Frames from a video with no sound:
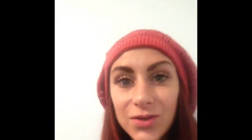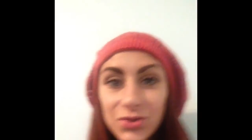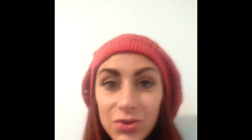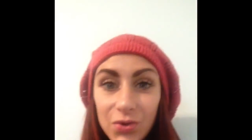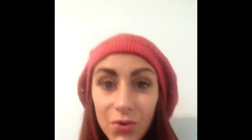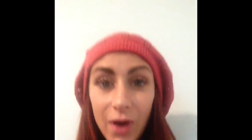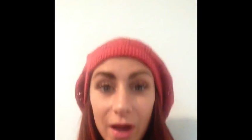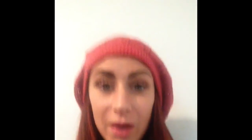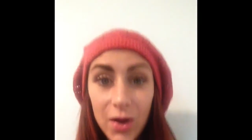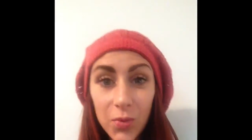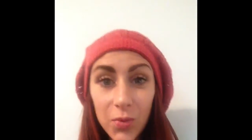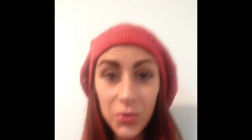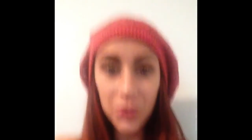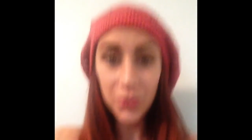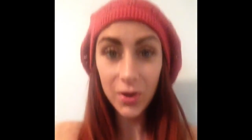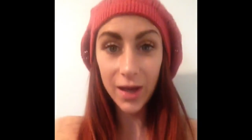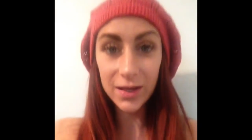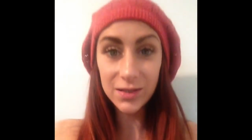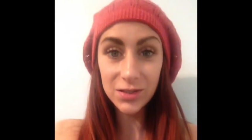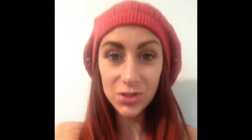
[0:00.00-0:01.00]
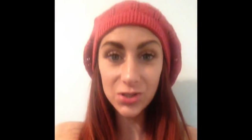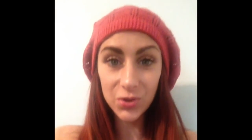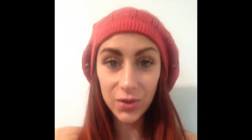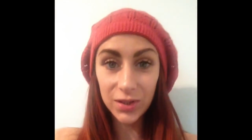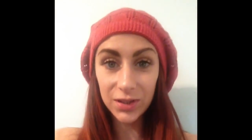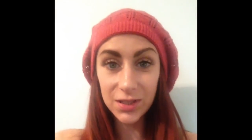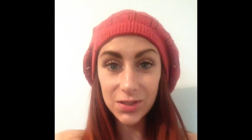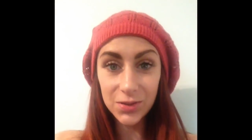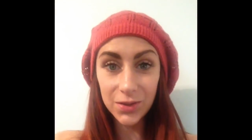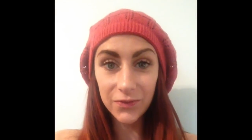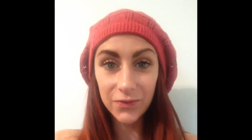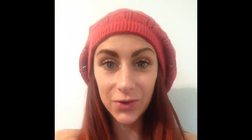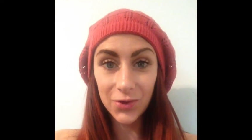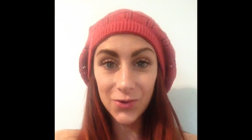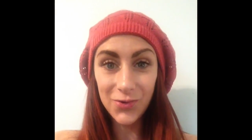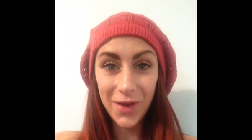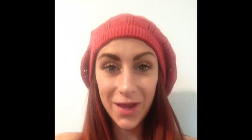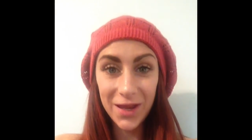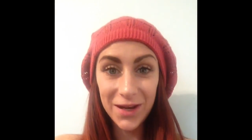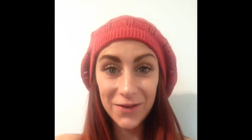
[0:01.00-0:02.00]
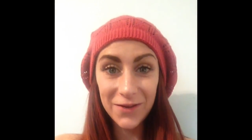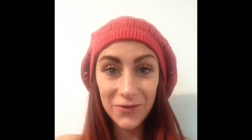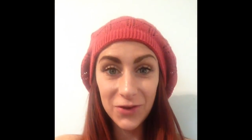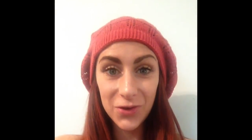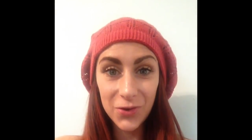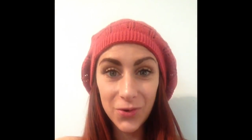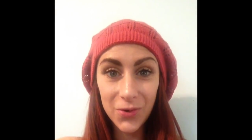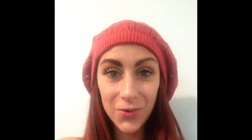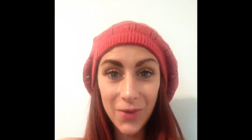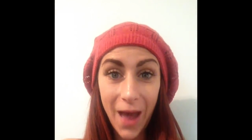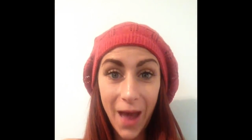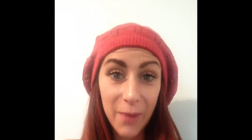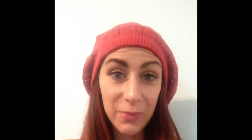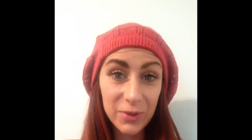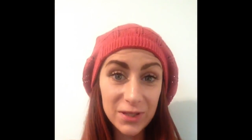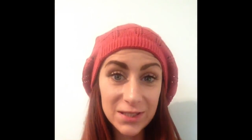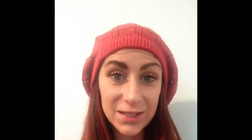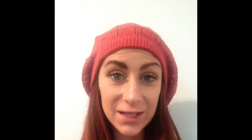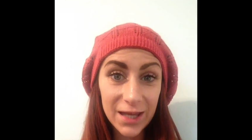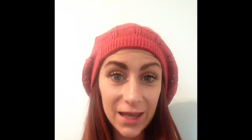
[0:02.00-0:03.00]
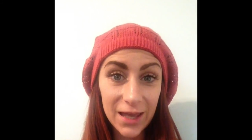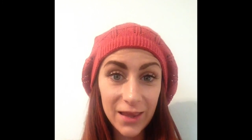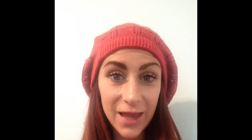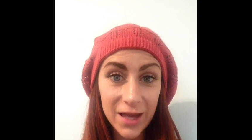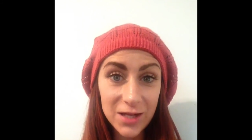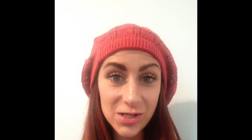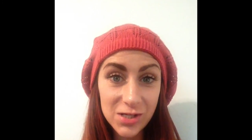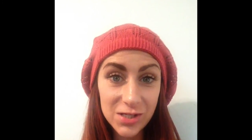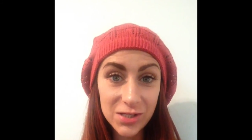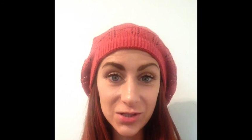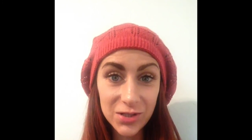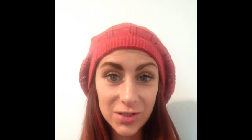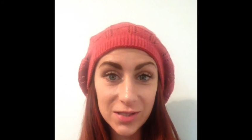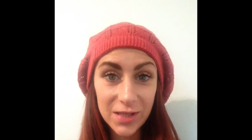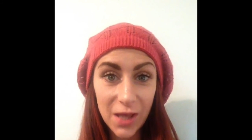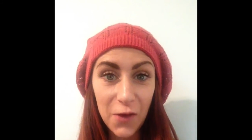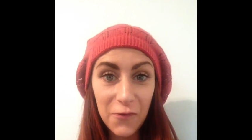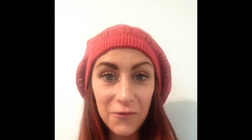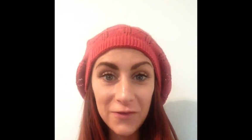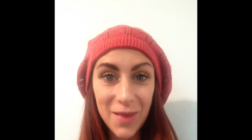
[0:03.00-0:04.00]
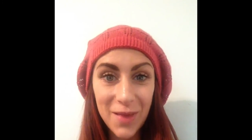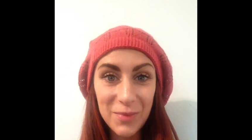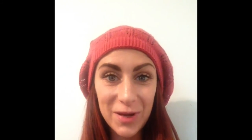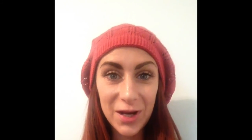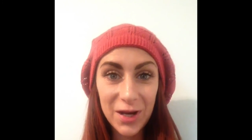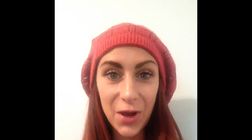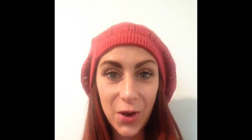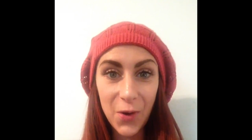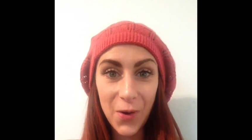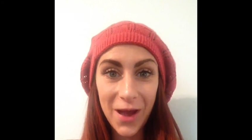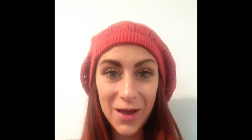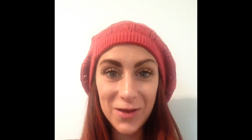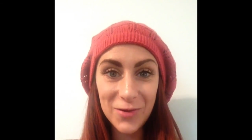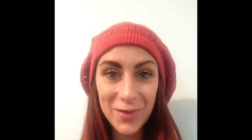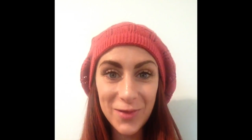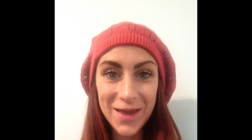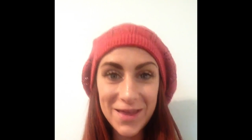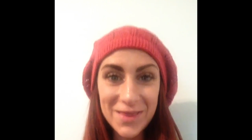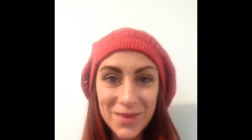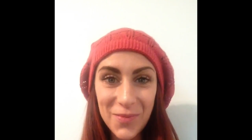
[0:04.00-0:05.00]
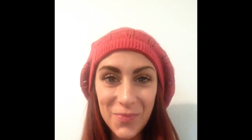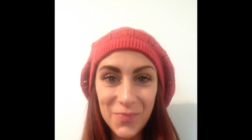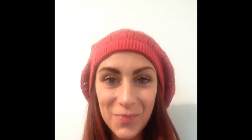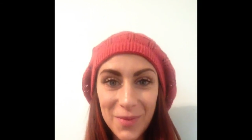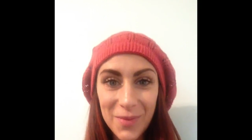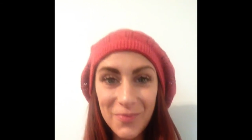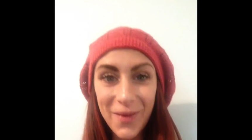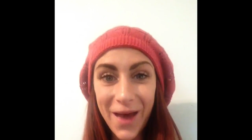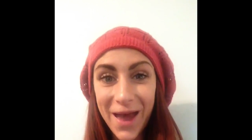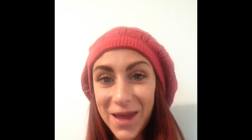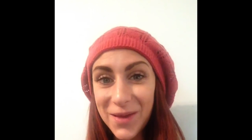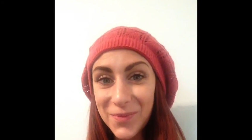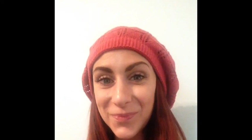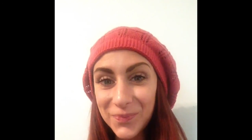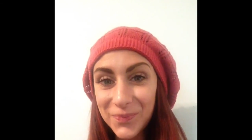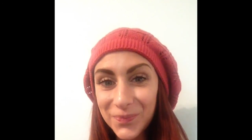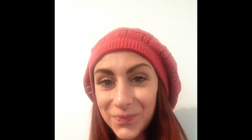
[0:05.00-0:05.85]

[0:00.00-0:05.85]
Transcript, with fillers: So I hope you guys enjoyed this review, and if you happen to get lashes yourself, let me know how you like them. Bye!